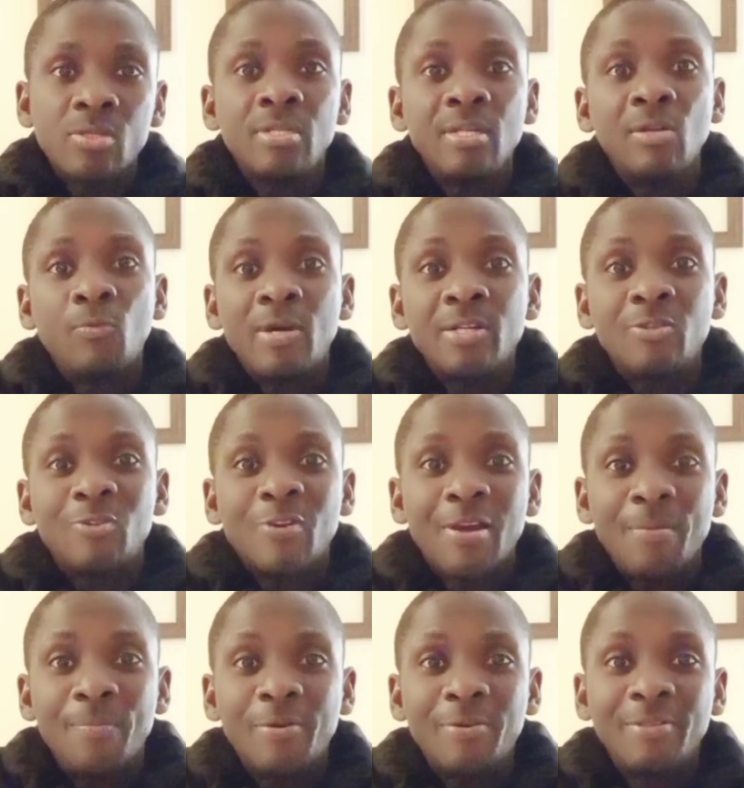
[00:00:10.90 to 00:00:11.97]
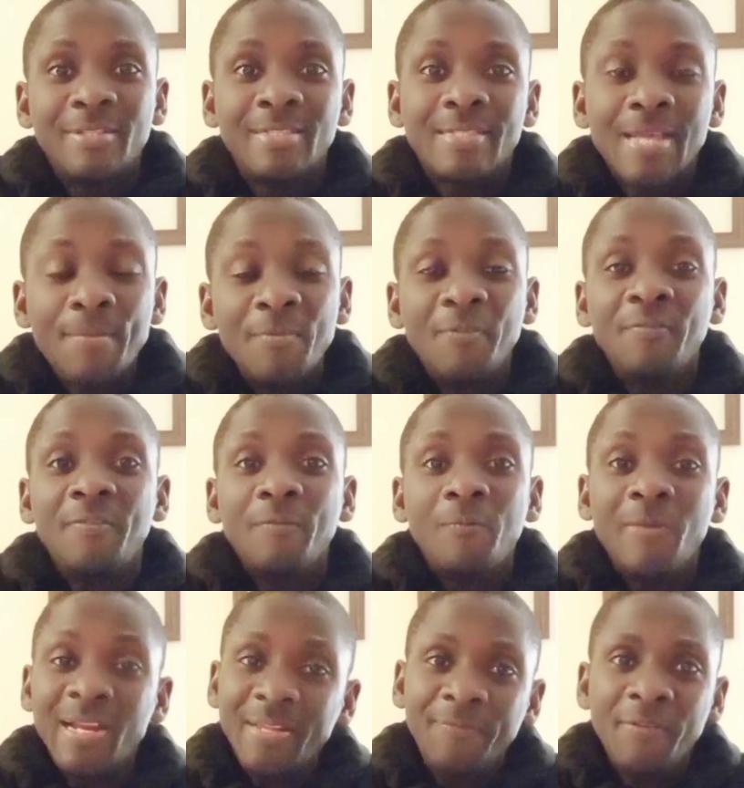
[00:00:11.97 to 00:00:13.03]
still want to talk about some of the
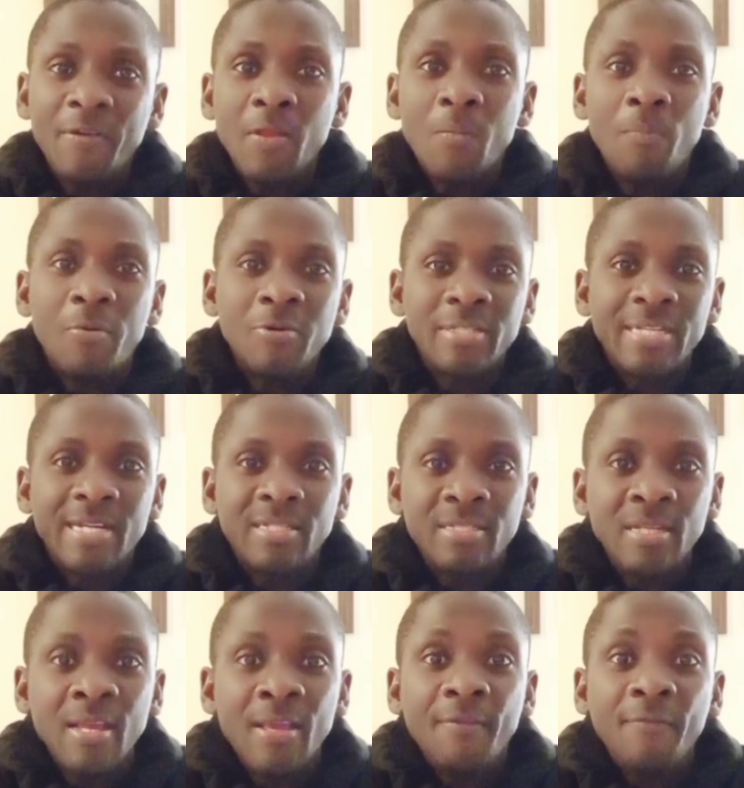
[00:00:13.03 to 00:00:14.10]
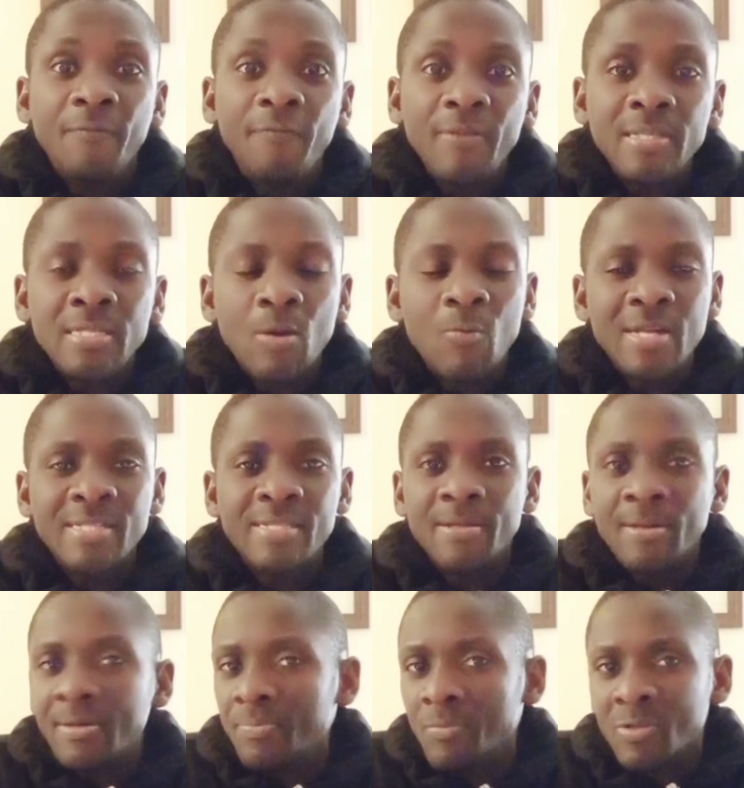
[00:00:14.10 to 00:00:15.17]
very very important visa words
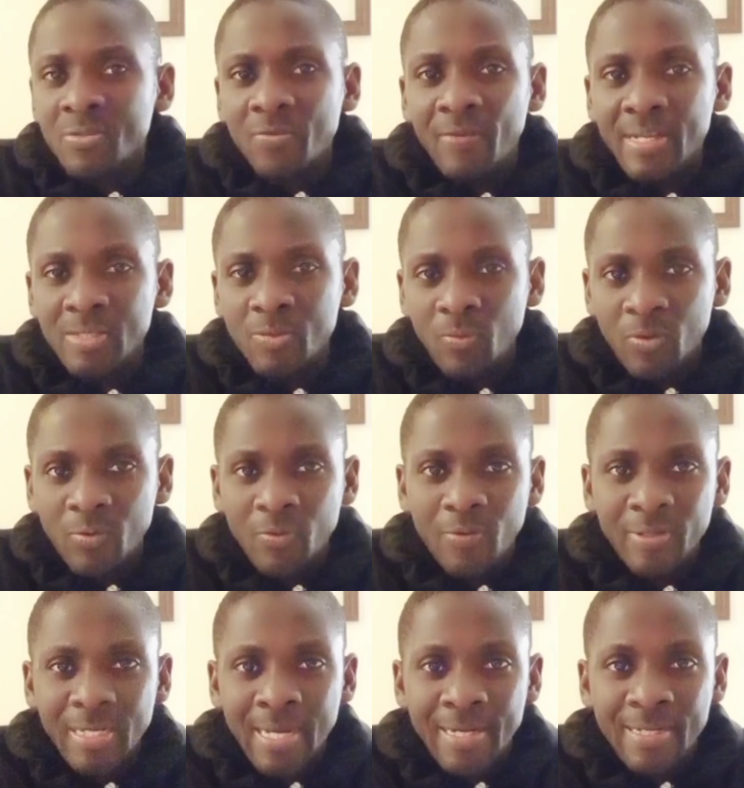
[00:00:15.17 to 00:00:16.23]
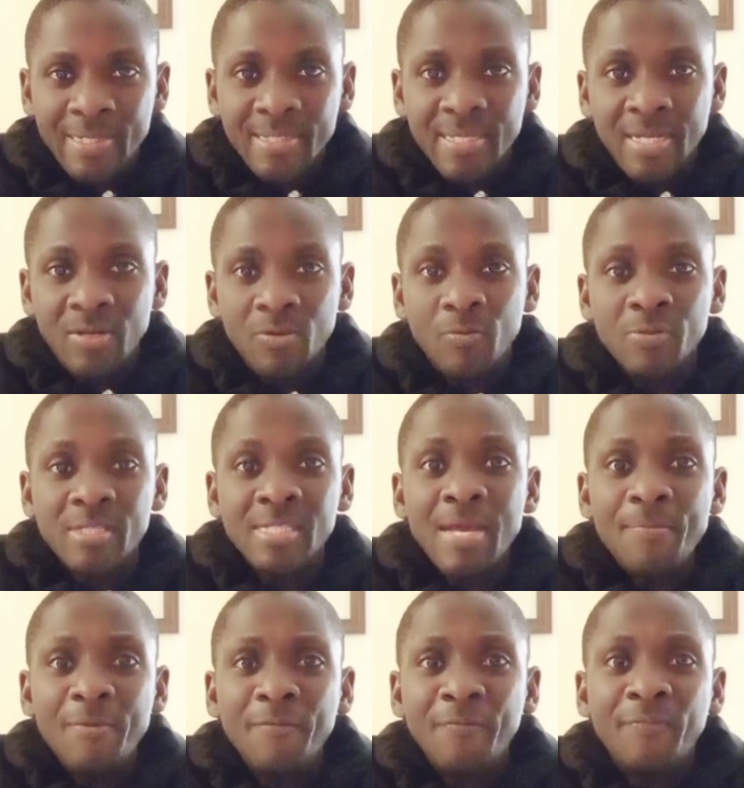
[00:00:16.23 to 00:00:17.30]
that most of us we do not understand, or
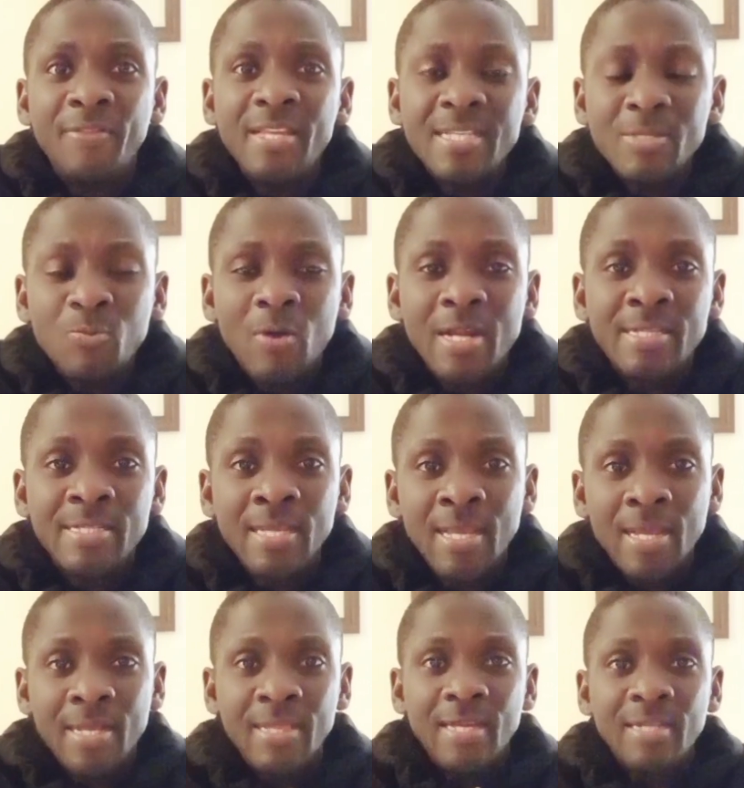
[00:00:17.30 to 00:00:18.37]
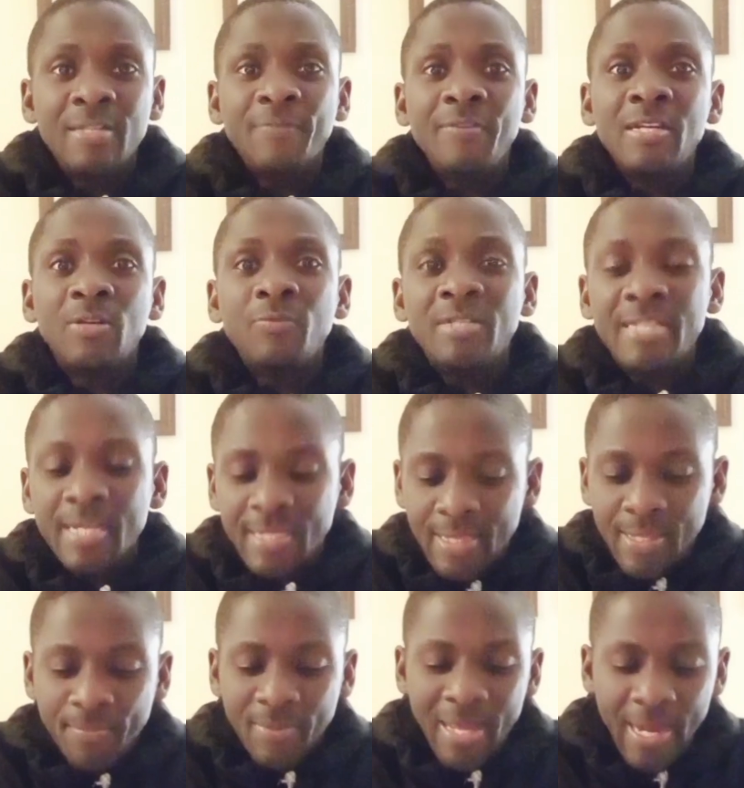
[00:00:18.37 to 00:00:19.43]
some of these words that definitely take
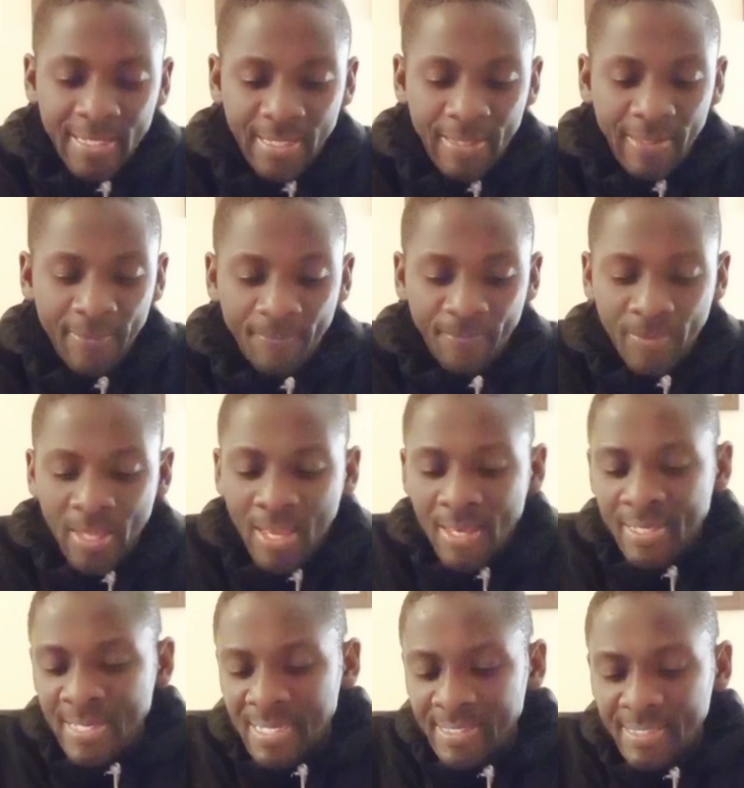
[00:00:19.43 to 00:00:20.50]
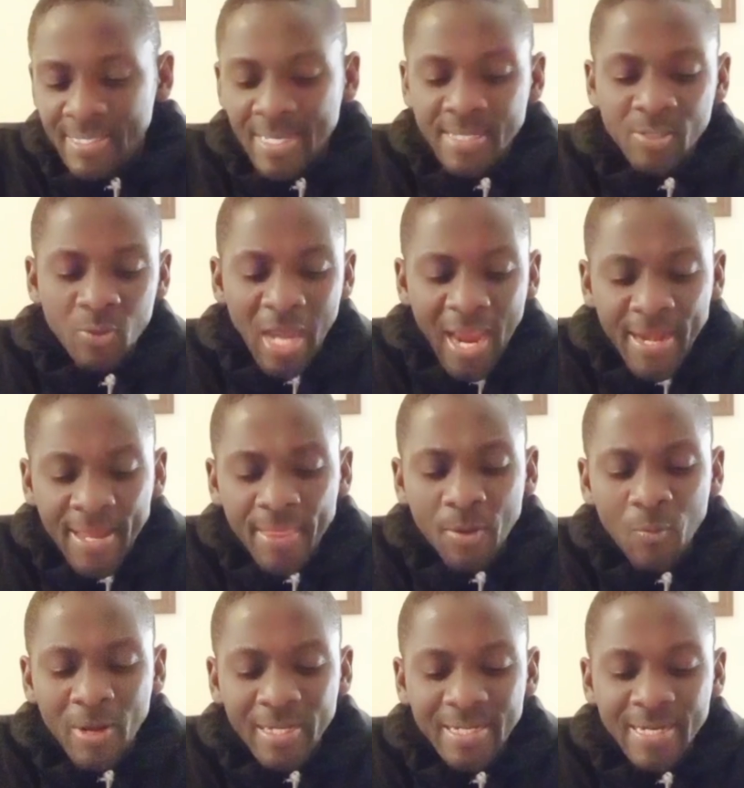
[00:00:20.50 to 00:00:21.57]
them lightly. Yes, there's another
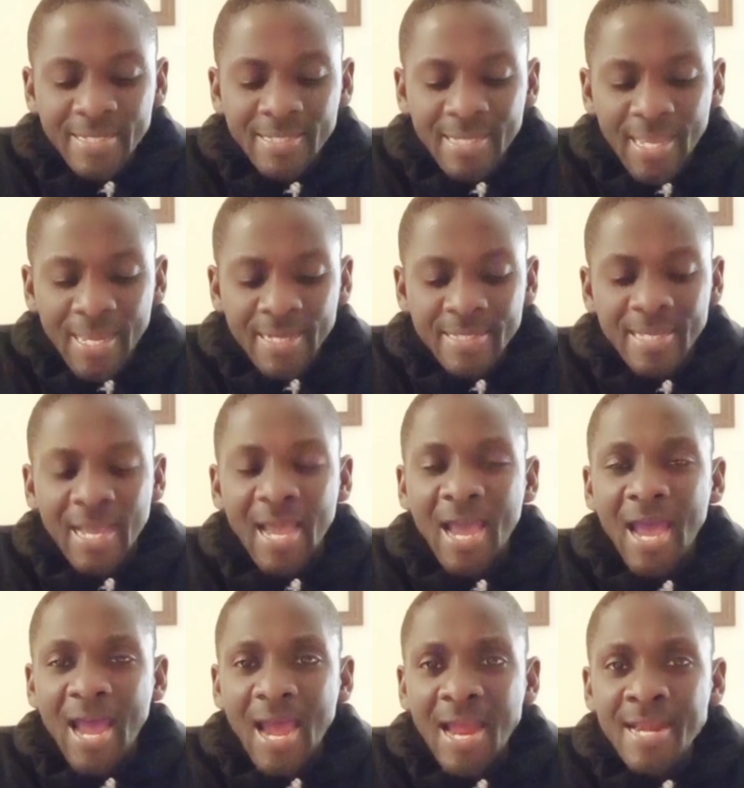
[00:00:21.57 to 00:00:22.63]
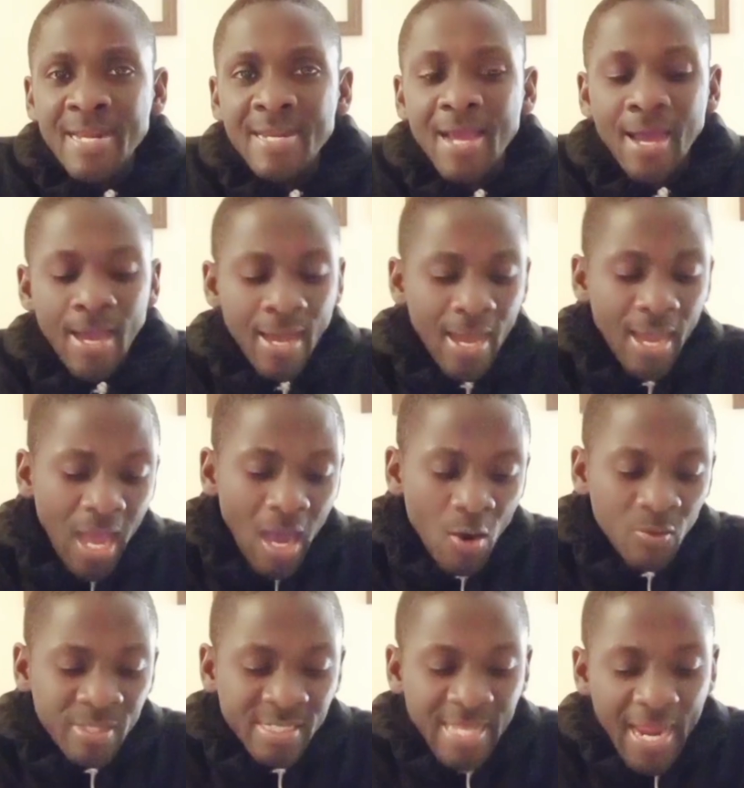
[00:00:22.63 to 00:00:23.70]
word that says under
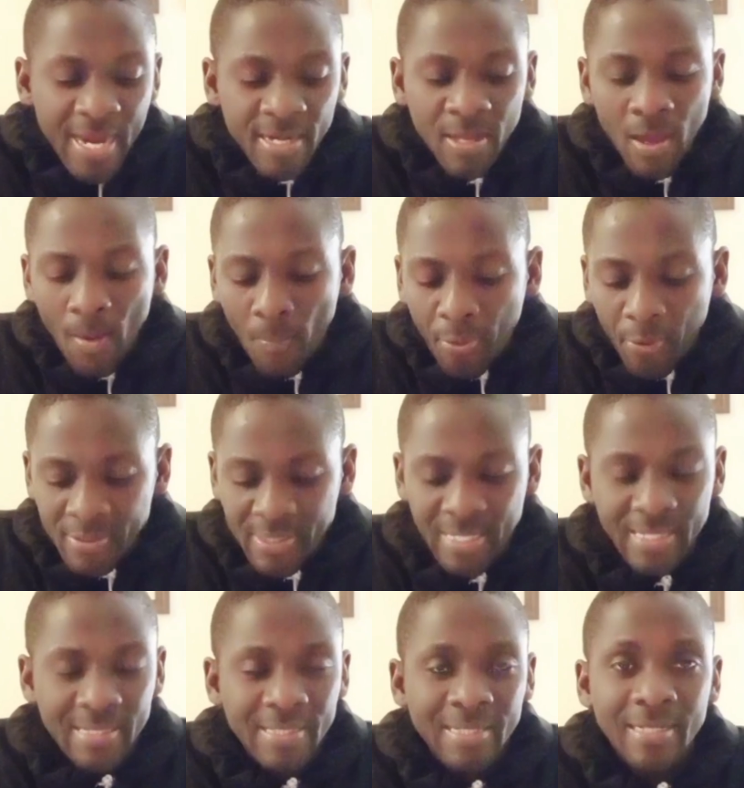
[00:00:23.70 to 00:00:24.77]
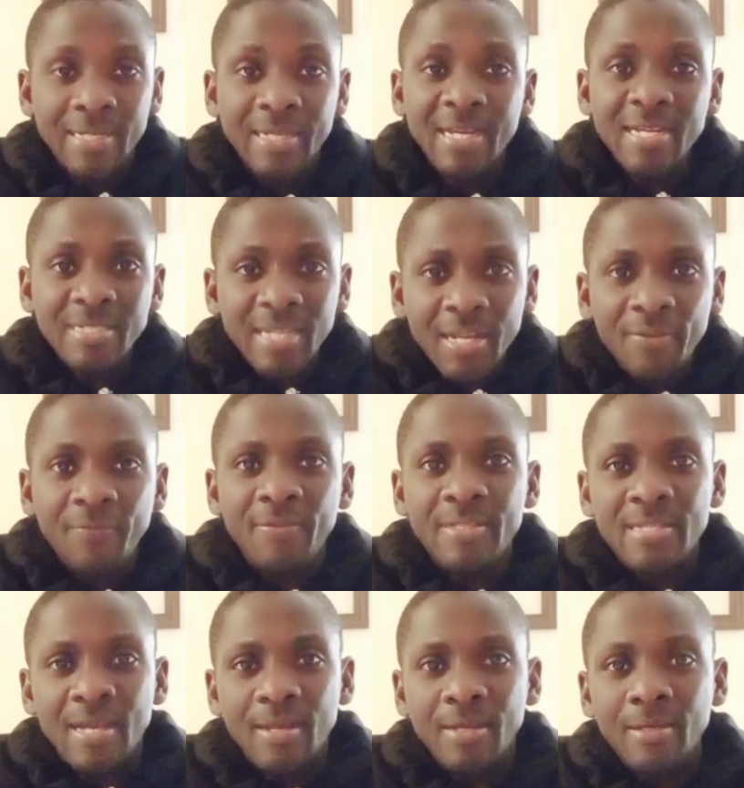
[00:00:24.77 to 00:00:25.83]
outside process, Qatar visa.